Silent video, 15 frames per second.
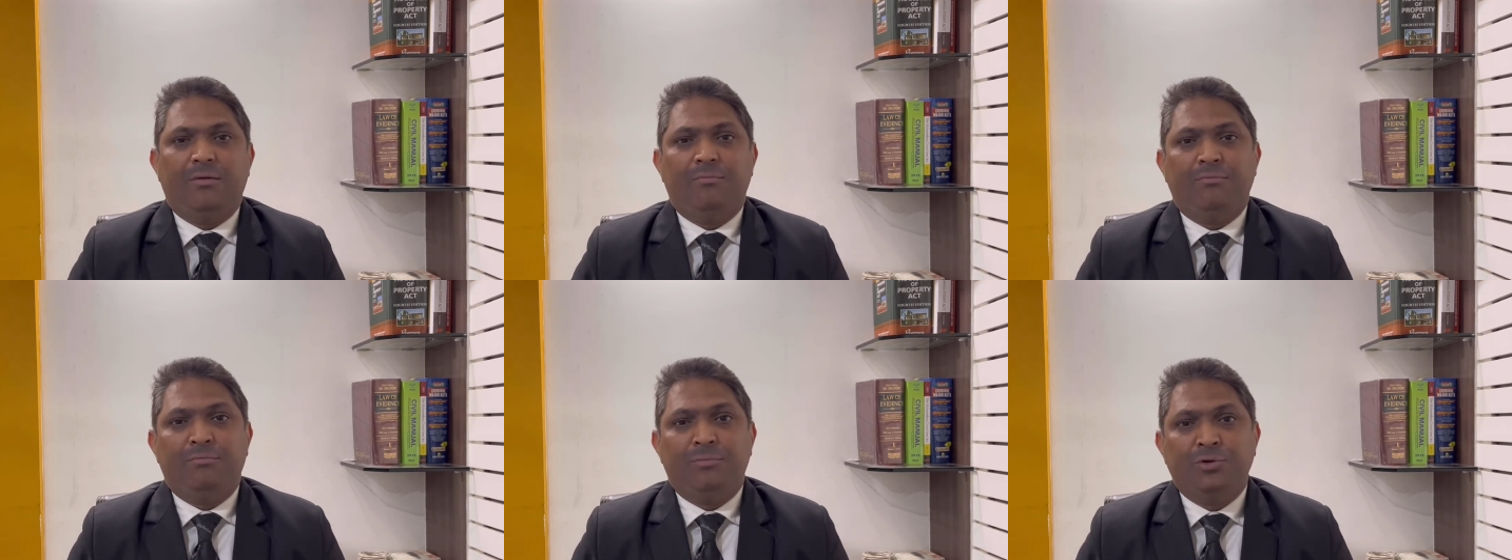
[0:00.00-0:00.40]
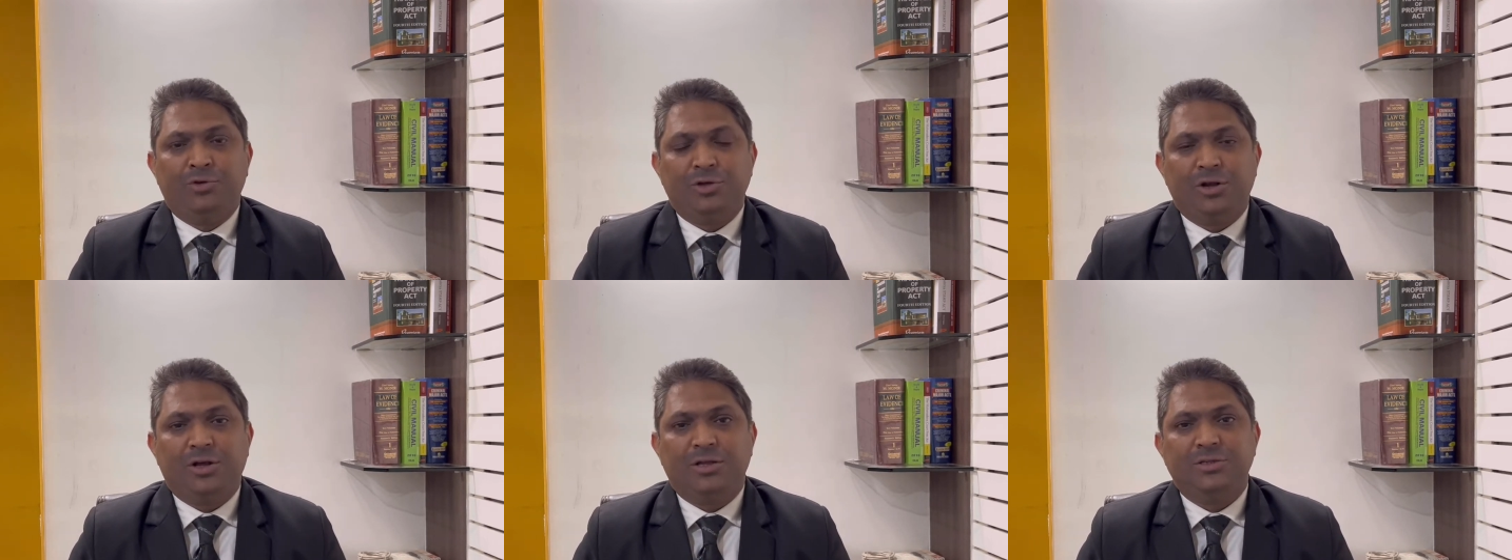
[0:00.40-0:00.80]

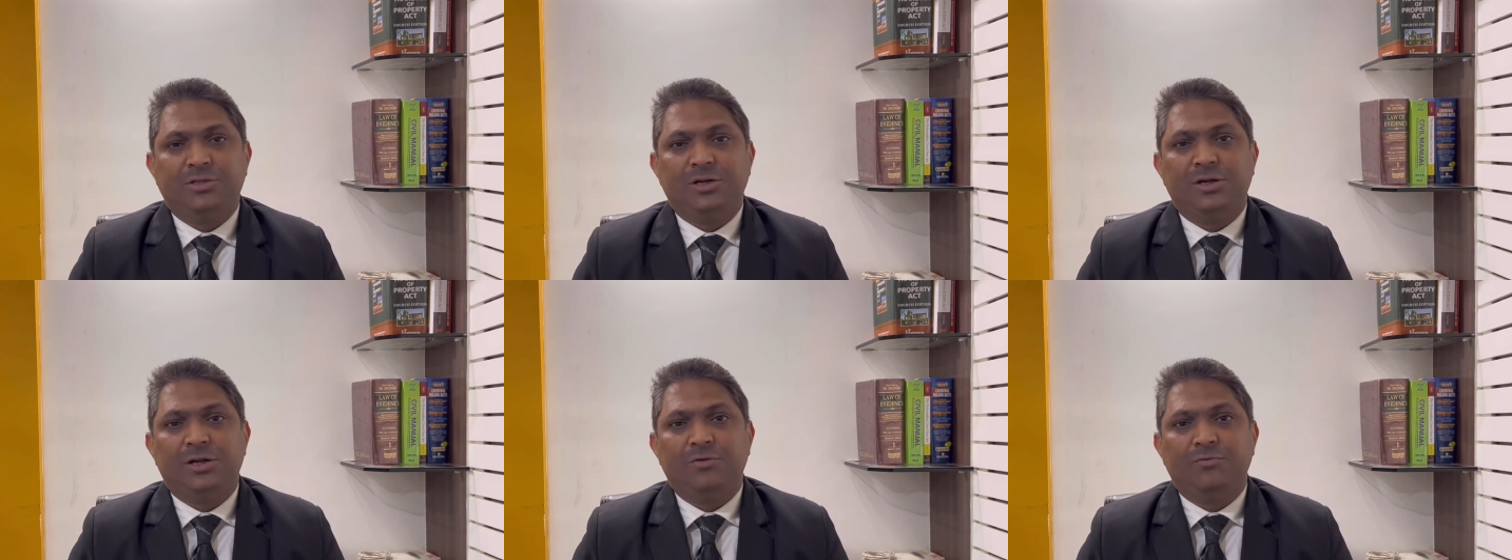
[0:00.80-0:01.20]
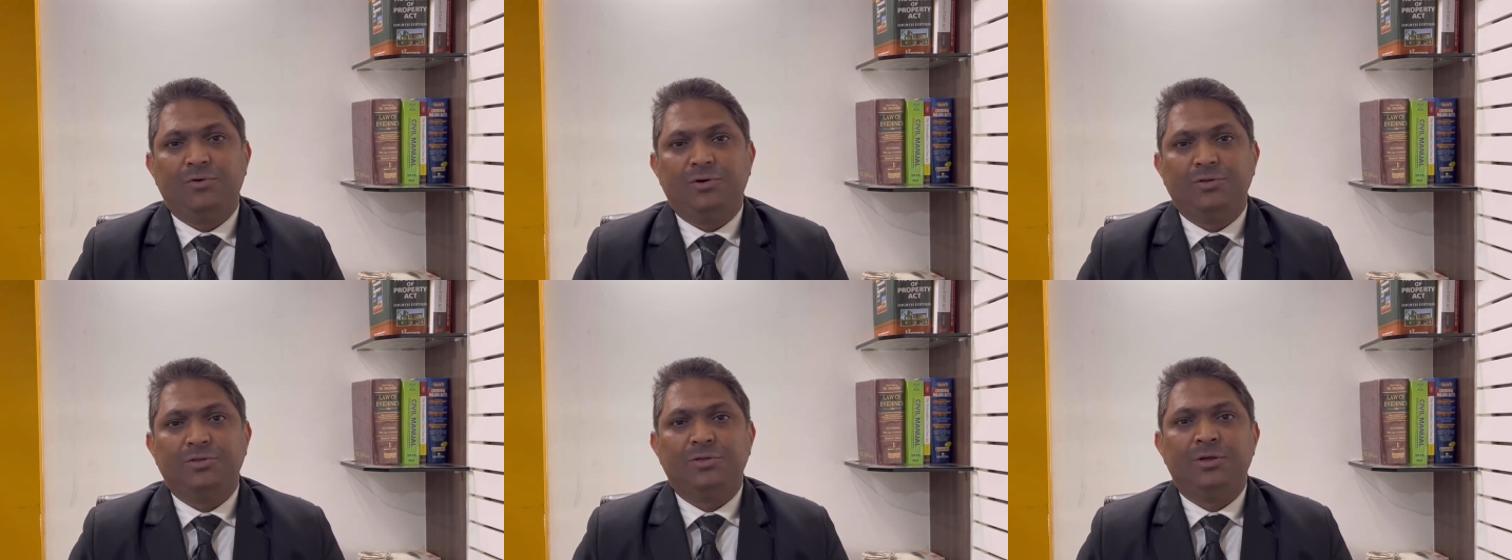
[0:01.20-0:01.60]
Mutual consent
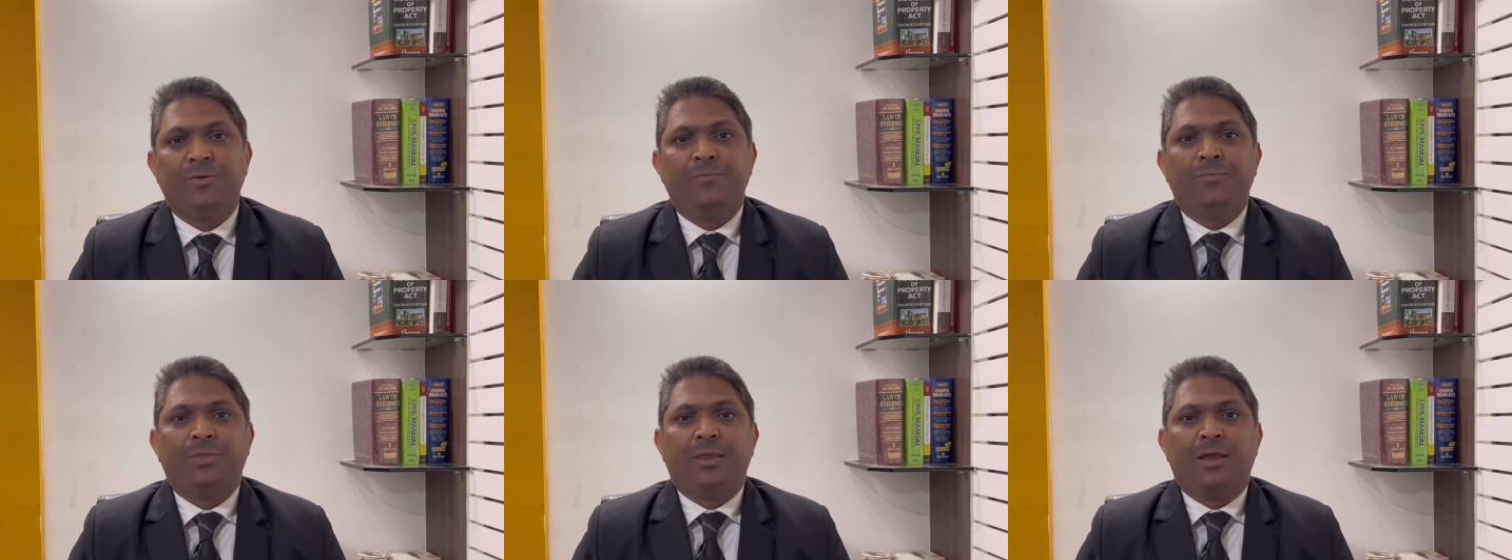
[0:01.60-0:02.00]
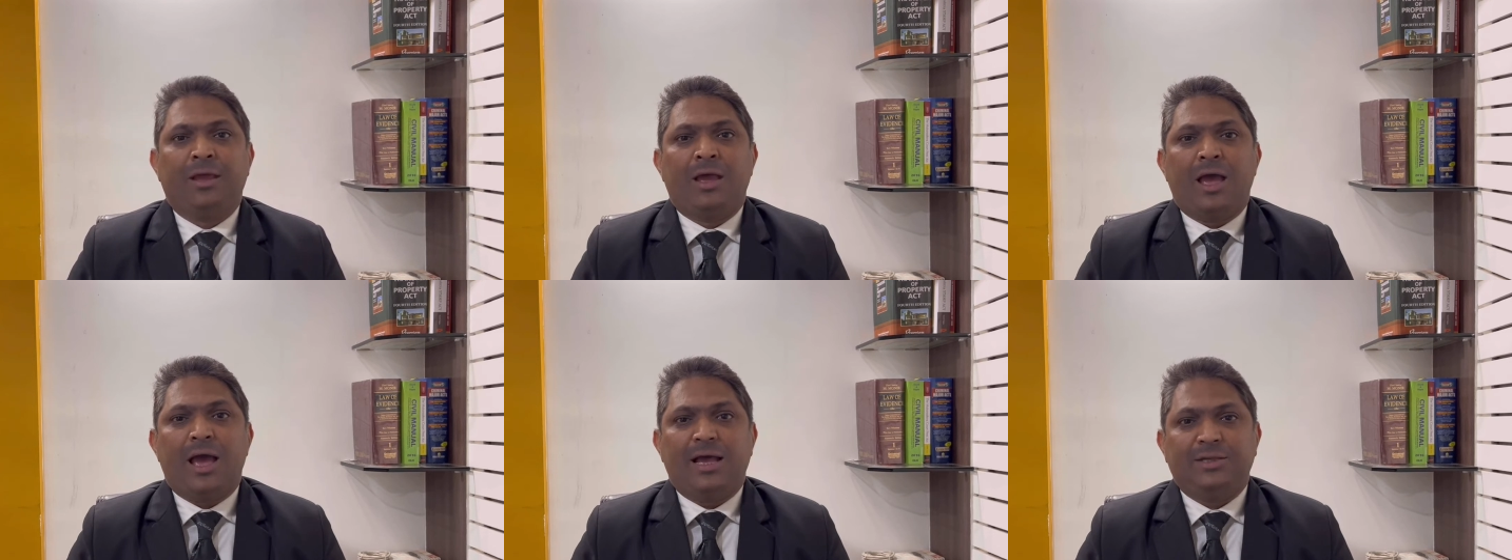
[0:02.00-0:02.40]
divorce
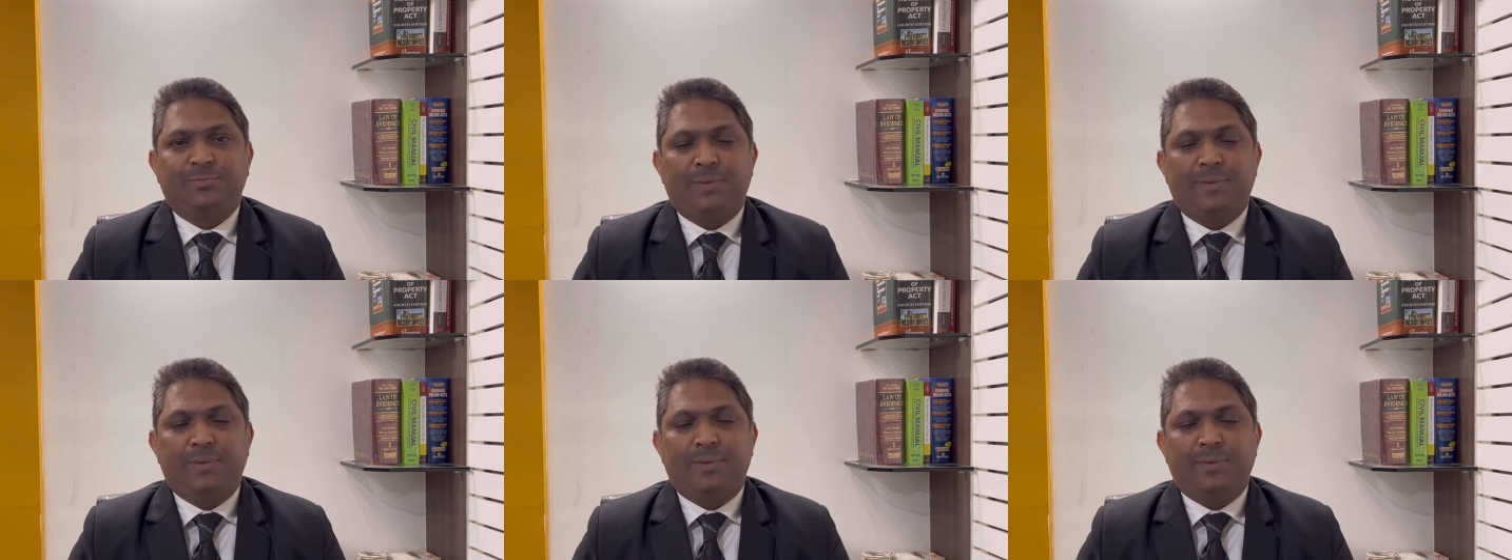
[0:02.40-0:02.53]
has